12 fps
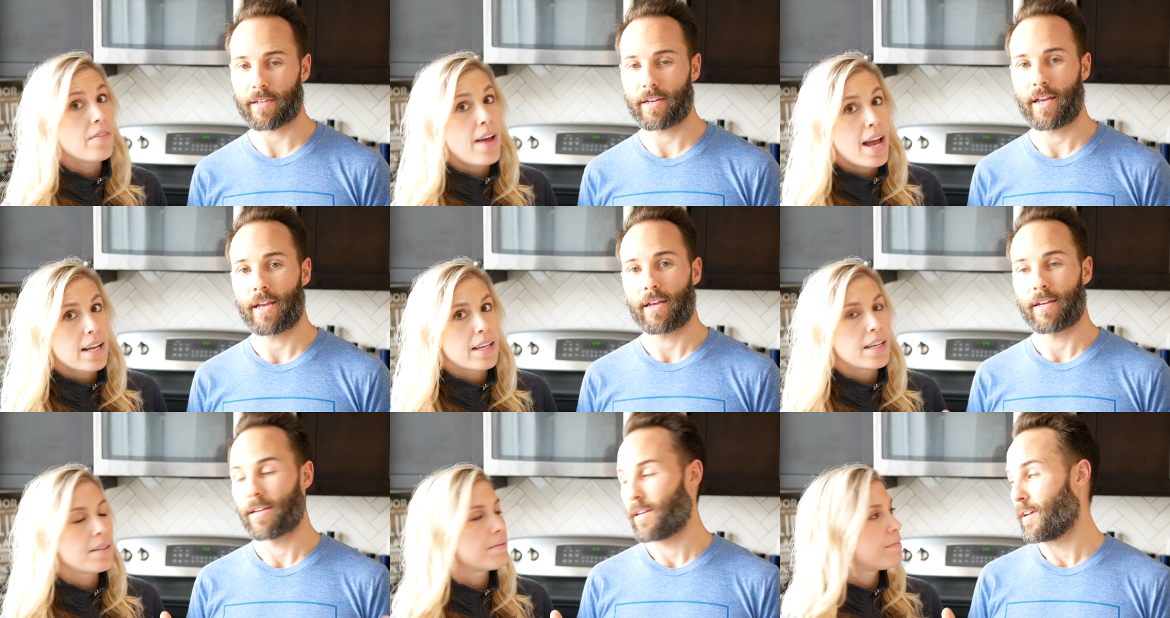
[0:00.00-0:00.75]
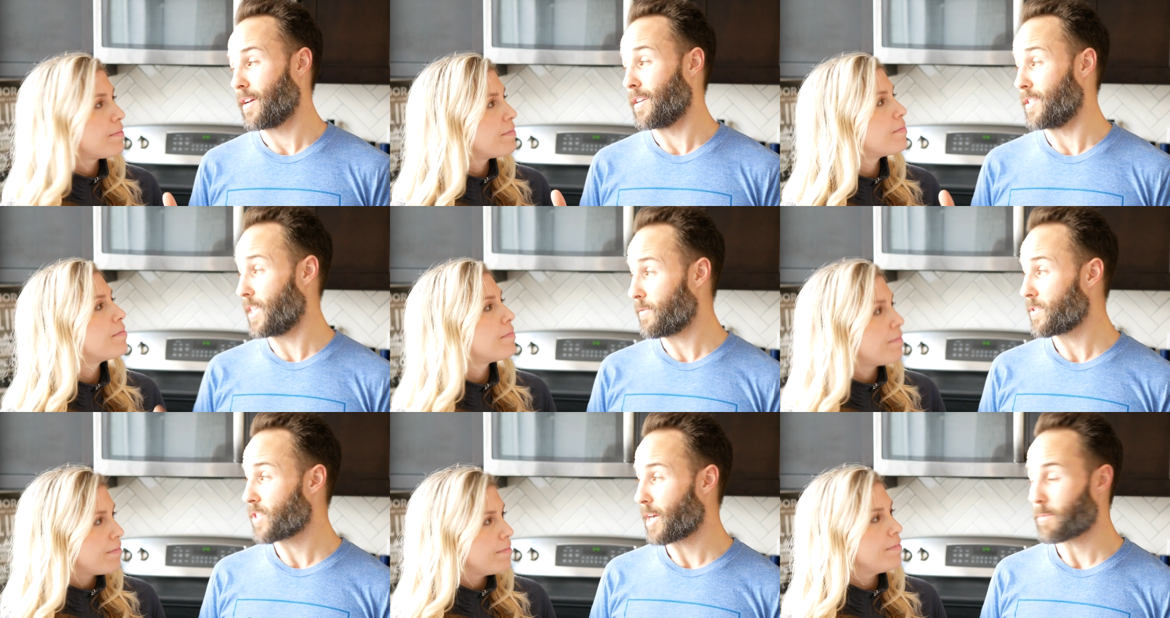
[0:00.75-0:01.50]
Speaker 1: acne.
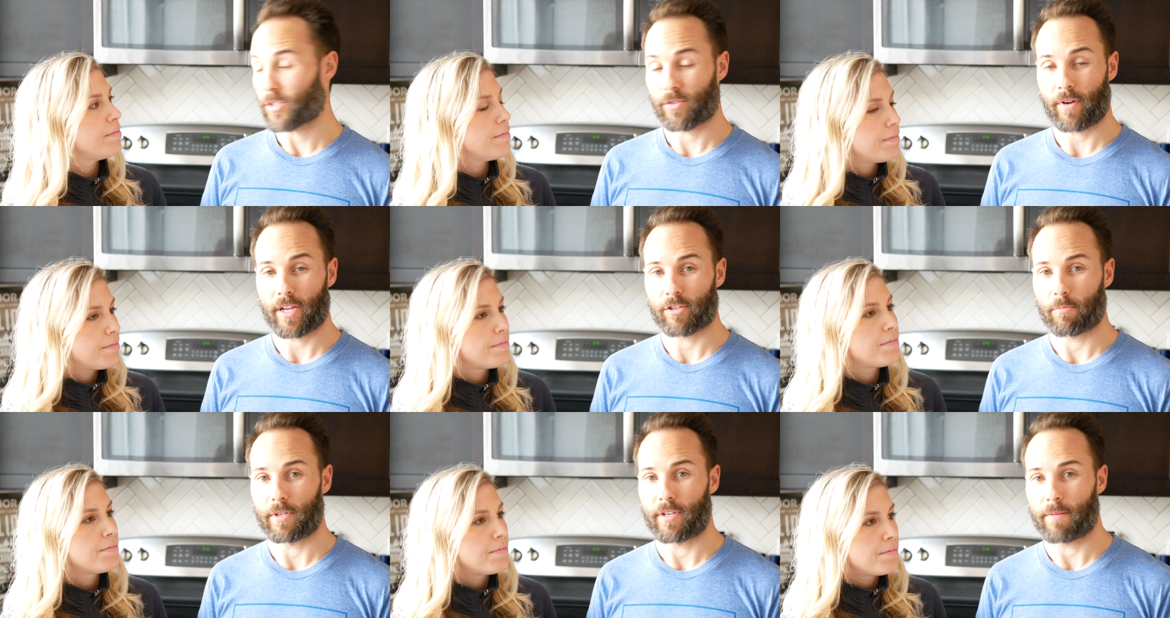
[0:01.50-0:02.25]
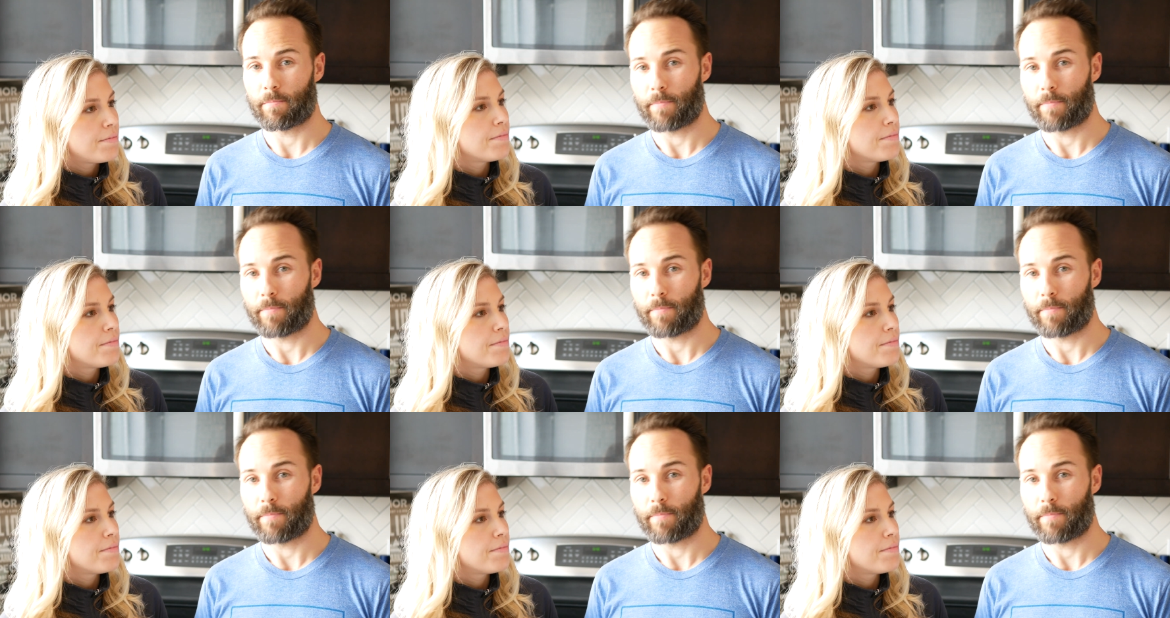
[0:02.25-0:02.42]
Different types of strains will be de-